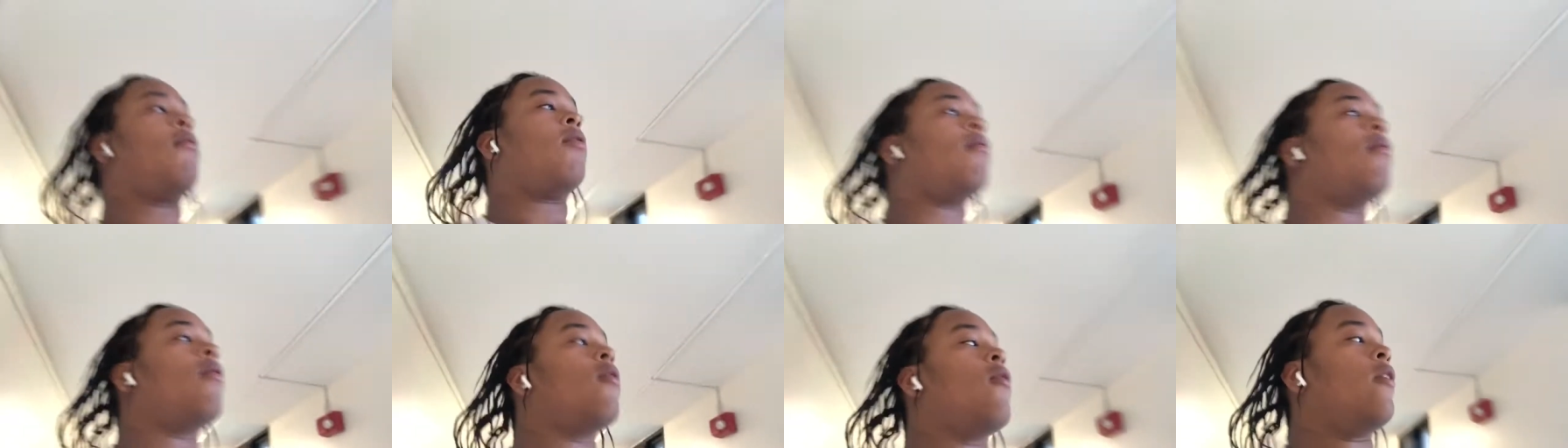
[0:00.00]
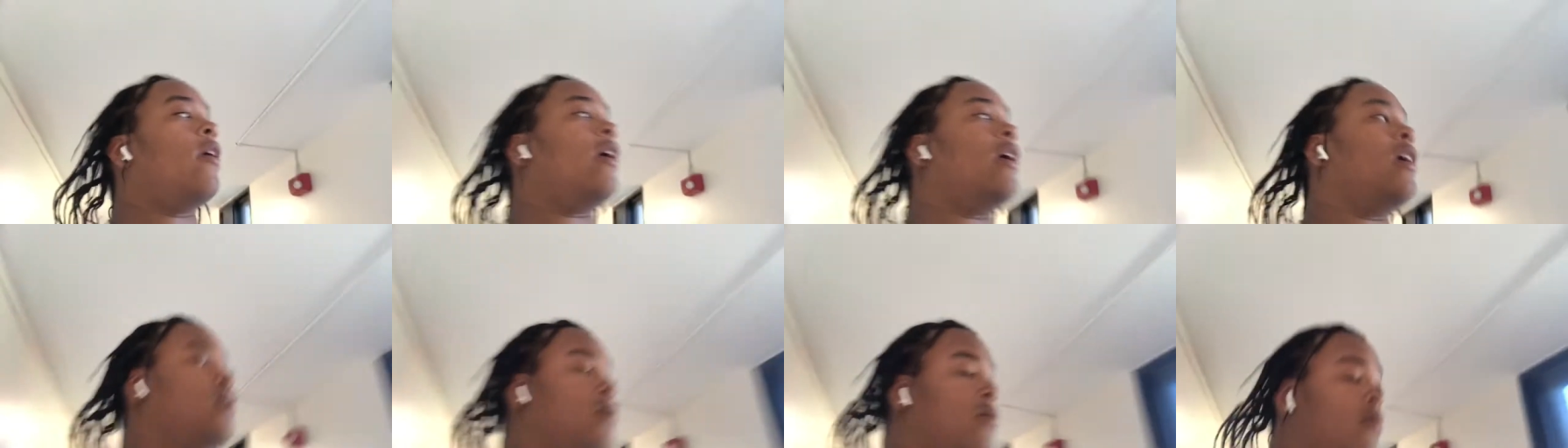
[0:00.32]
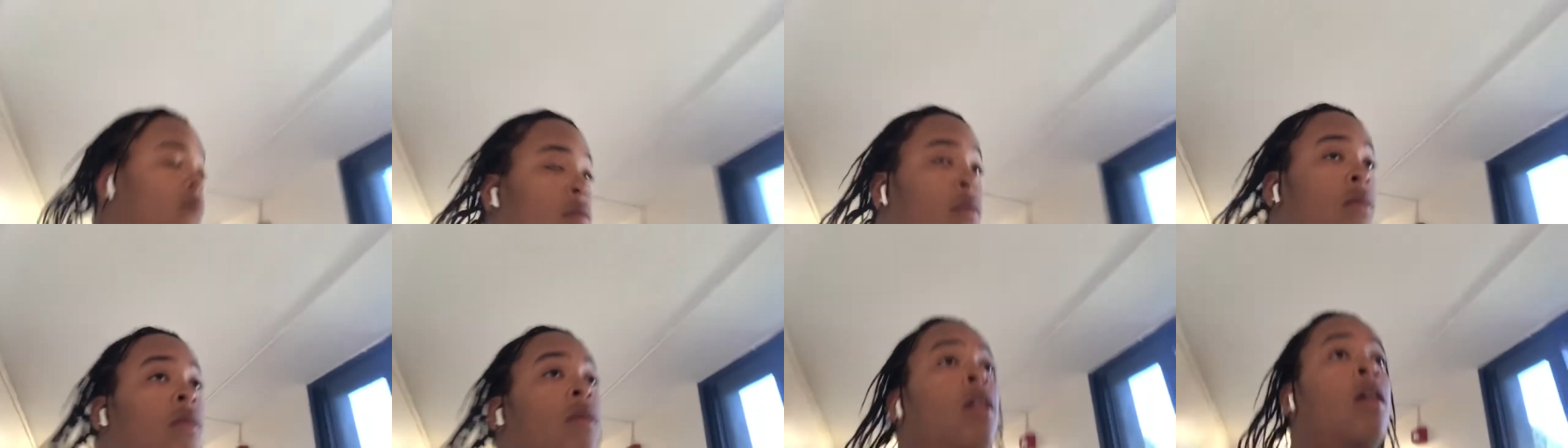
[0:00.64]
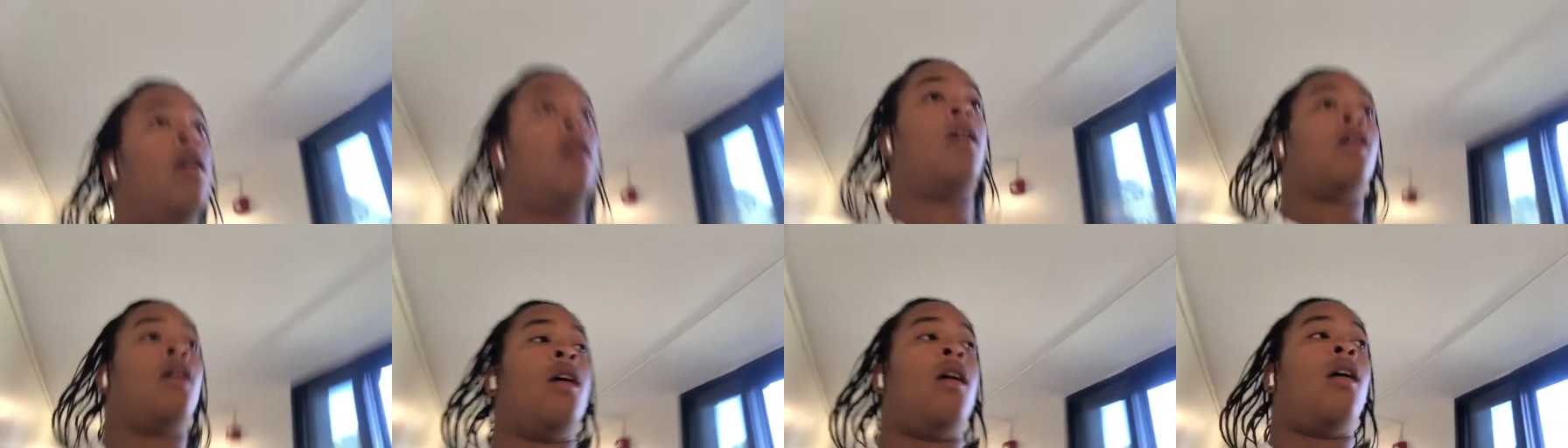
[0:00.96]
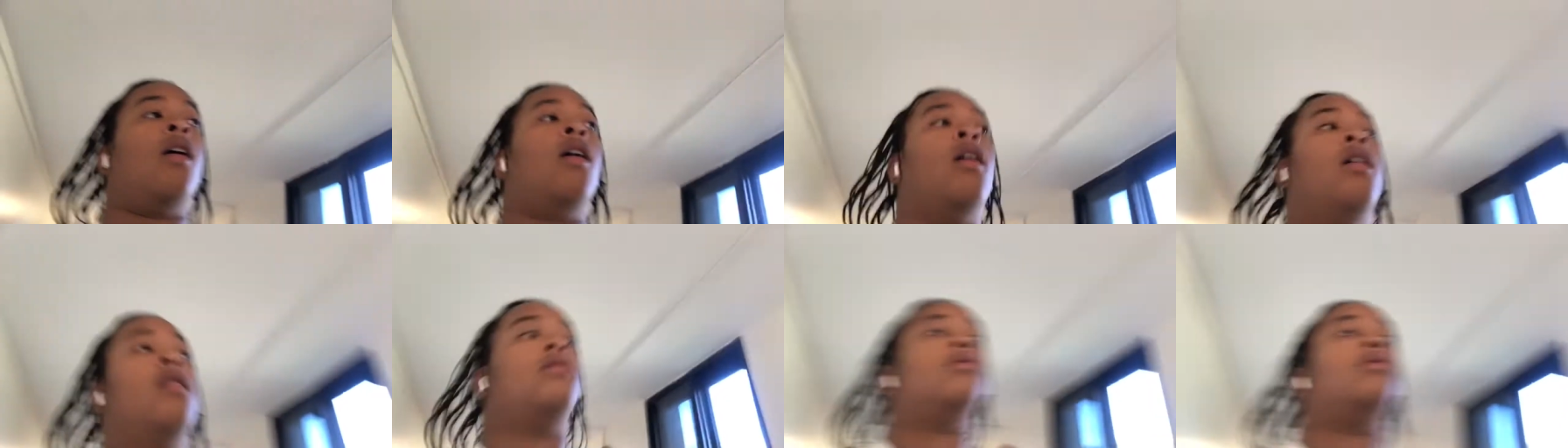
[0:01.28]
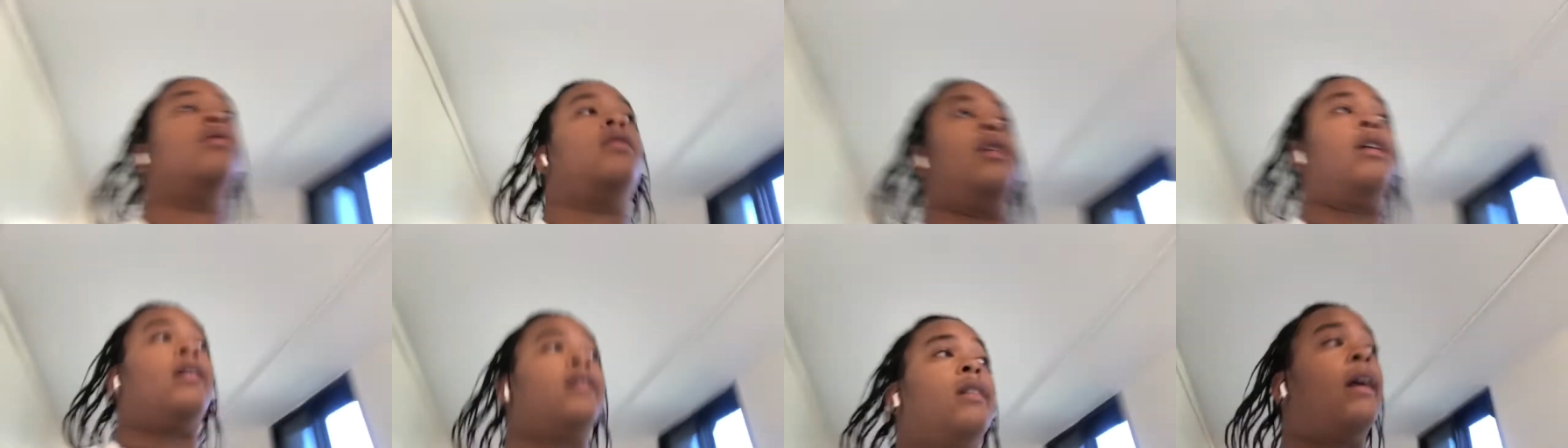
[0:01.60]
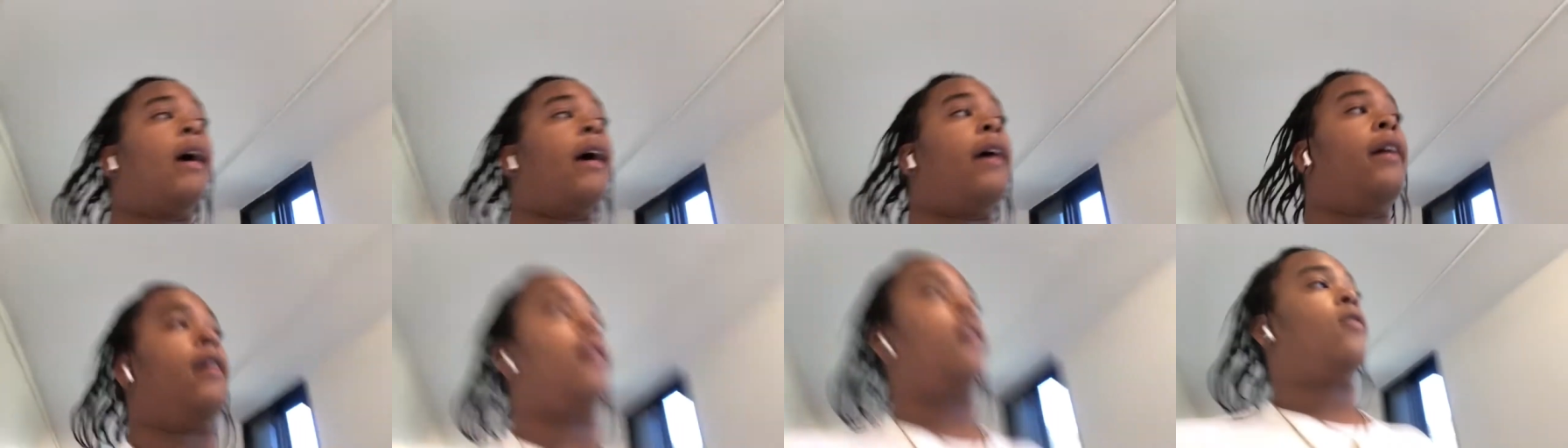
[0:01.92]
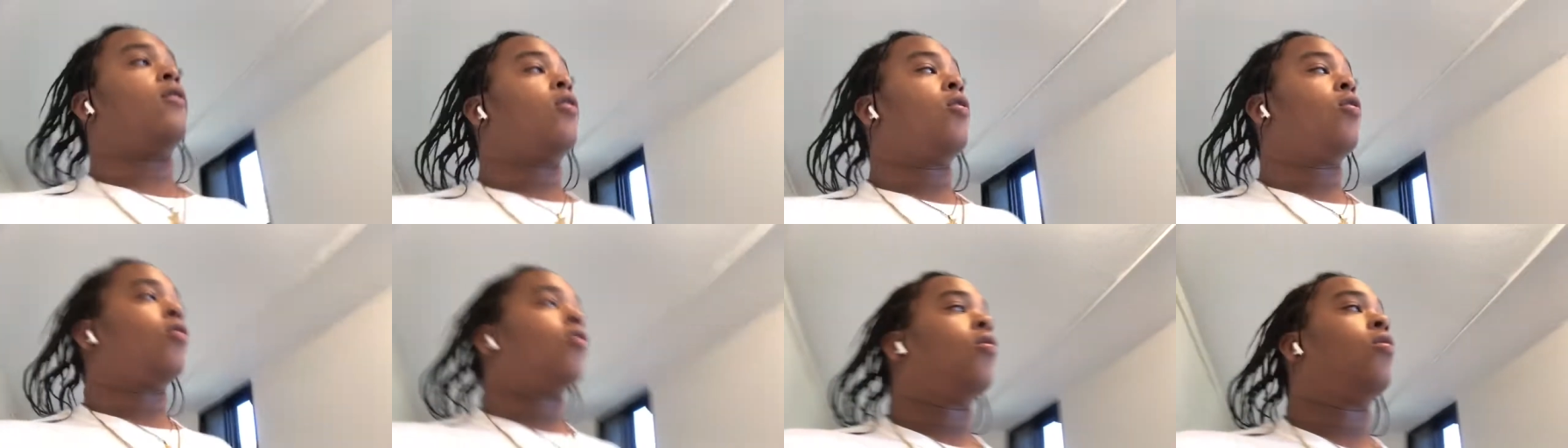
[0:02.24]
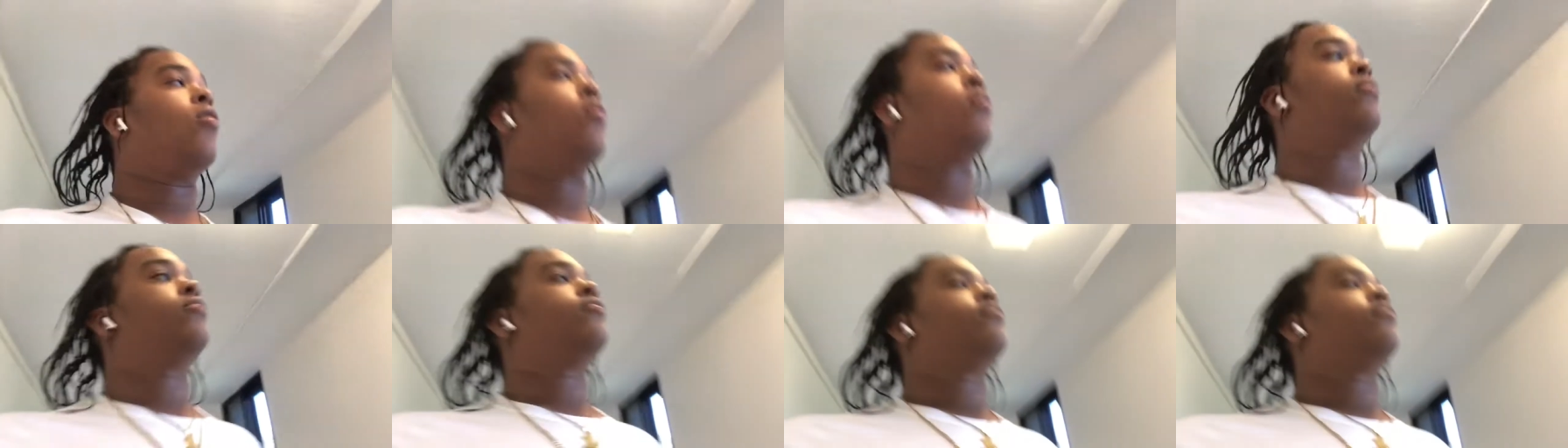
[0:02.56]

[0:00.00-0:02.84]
my way to the dining hall,